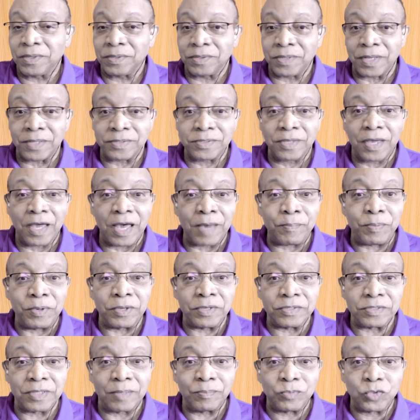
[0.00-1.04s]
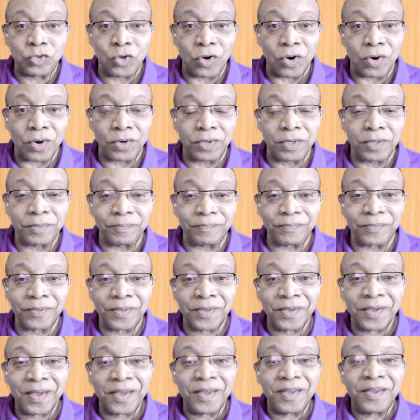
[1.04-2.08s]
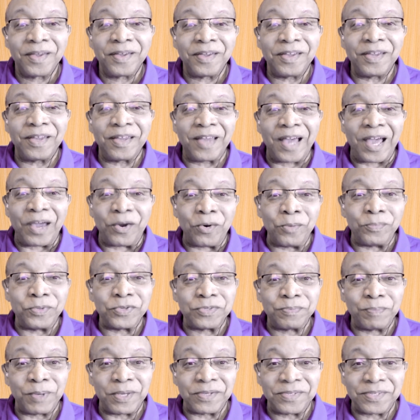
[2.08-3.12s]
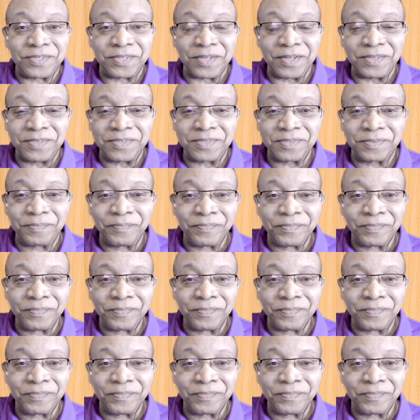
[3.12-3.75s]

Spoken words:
That's happening as I'm talking. I hope this makes sense.